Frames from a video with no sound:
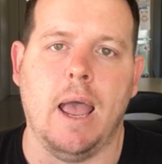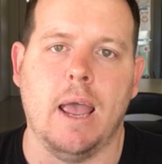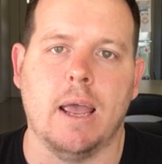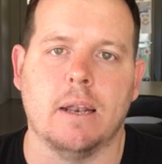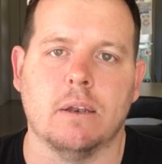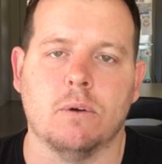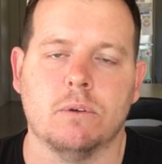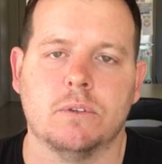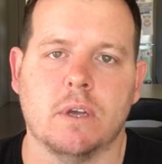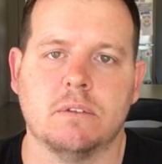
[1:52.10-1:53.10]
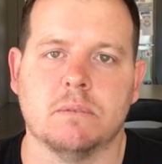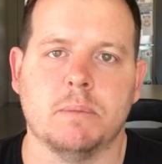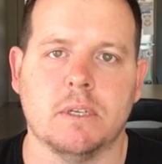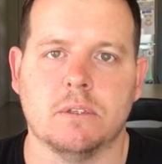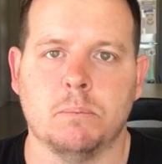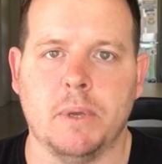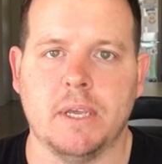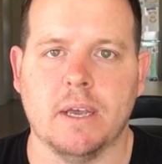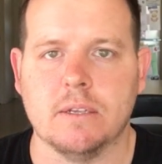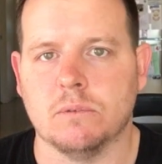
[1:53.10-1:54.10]
and also submit it to
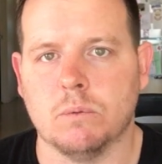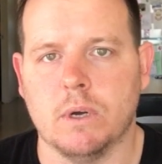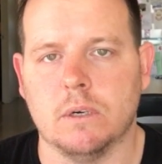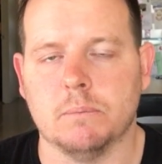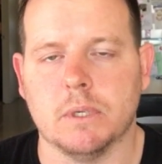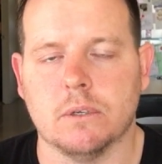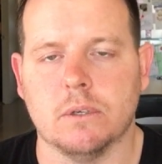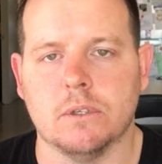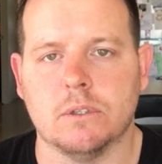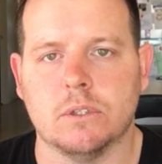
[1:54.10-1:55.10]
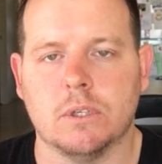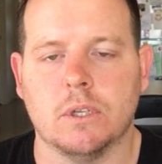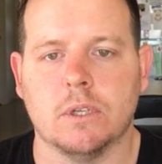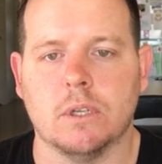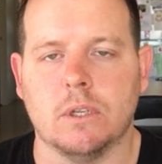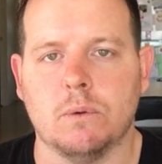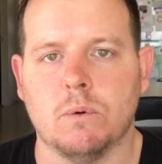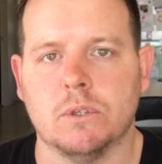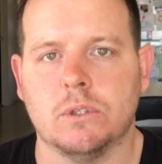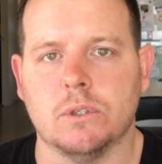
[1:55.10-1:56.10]
Bing as well, because you
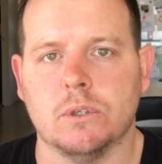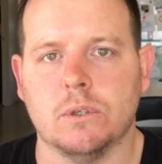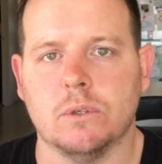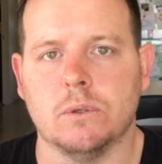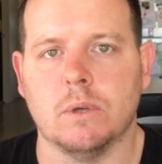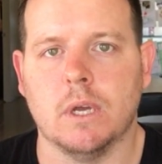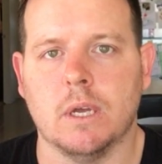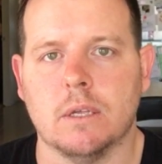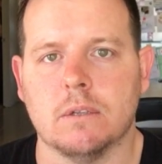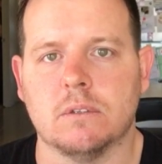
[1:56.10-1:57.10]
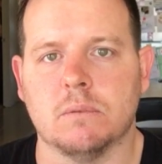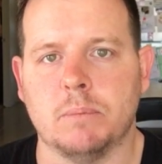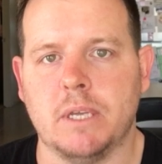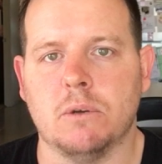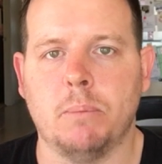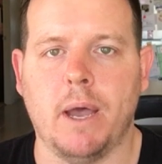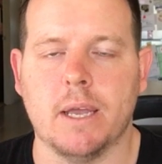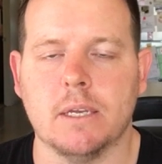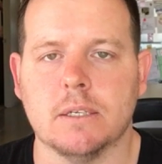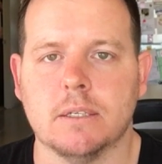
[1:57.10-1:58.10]
want to submit your
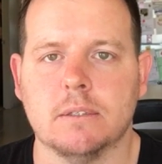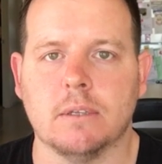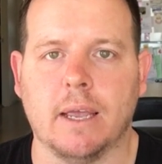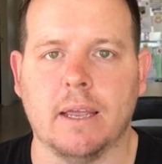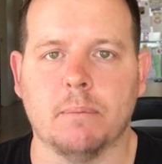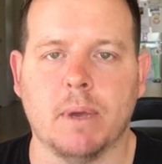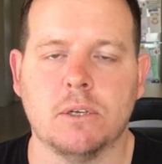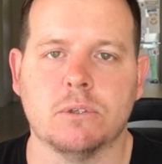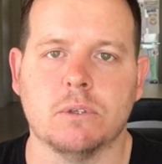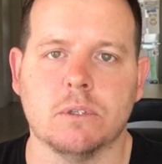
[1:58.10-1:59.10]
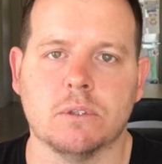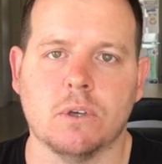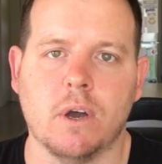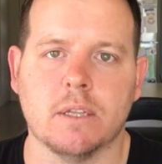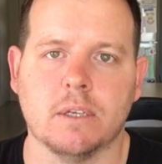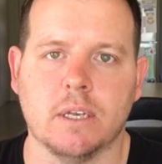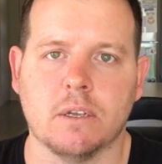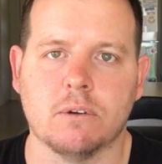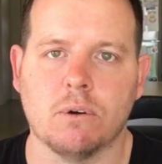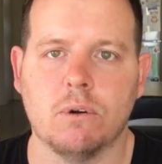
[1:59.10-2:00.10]
pages and make sure your site's
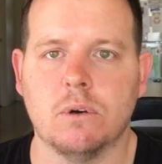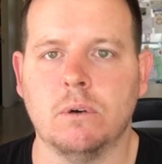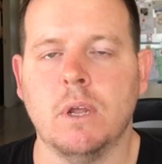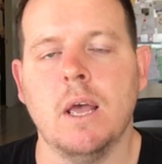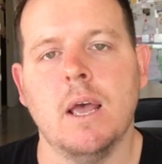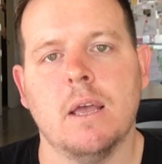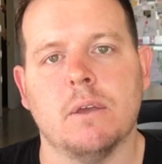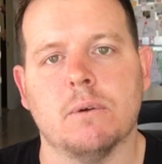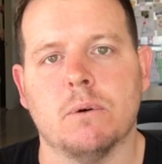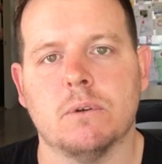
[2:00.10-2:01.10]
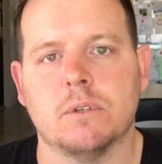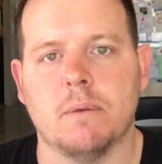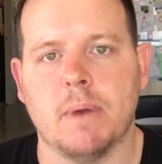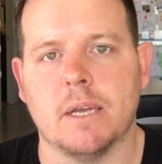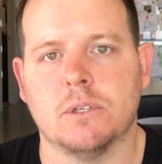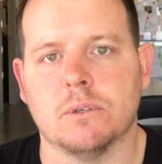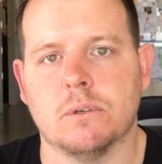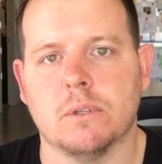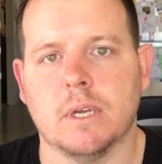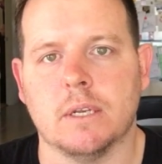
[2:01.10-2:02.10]
getting crawled. You want to also make
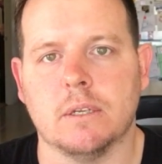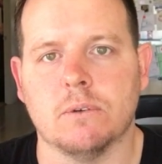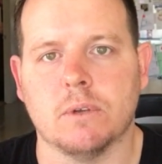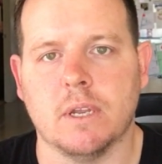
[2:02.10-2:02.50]
sure that you're